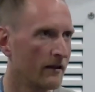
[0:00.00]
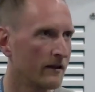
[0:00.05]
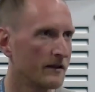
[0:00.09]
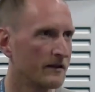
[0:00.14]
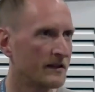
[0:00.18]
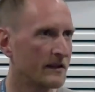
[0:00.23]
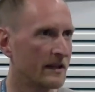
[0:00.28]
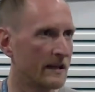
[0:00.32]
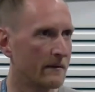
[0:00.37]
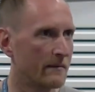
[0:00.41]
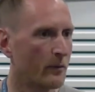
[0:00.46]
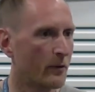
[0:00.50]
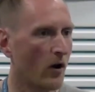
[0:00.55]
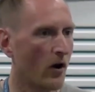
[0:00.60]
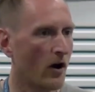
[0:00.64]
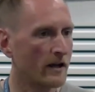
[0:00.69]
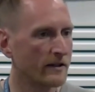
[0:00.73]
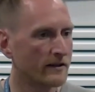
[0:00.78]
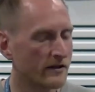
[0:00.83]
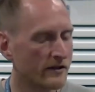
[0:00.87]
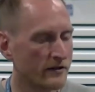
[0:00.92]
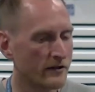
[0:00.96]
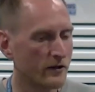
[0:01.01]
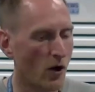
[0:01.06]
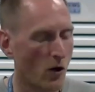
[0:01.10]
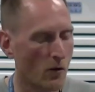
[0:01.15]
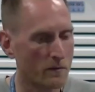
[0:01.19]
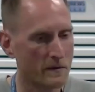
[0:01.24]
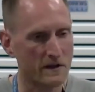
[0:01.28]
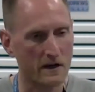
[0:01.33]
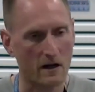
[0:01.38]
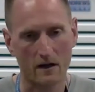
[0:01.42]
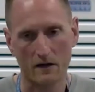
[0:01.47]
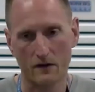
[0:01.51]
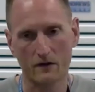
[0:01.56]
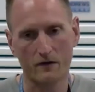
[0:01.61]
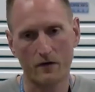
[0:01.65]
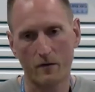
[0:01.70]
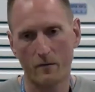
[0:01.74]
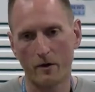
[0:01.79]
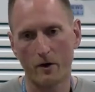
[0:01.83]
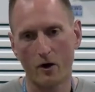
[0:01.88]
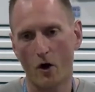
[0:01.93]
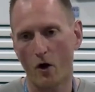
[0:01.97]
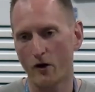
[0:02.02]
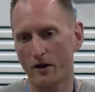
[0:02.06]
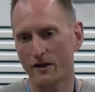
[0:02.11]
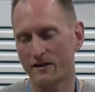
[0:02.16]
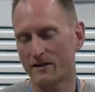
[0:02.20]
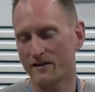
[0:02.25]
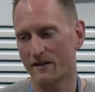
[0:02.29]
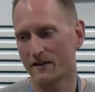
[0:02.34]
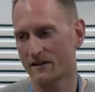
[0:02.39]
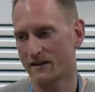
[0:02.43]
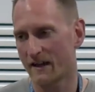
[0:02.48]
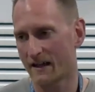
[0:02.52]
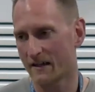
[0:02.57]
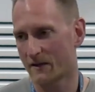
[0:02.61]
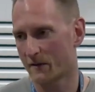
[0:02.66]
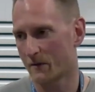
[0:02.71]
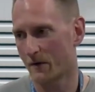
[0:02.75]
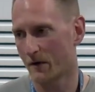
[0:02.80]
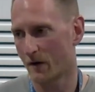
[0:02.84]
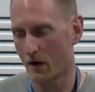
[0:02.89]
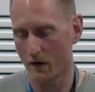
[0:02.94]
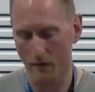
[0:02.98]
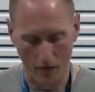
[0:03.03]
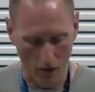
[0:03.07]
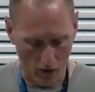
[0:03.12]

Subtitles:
See, pride stops us from an honest assessment of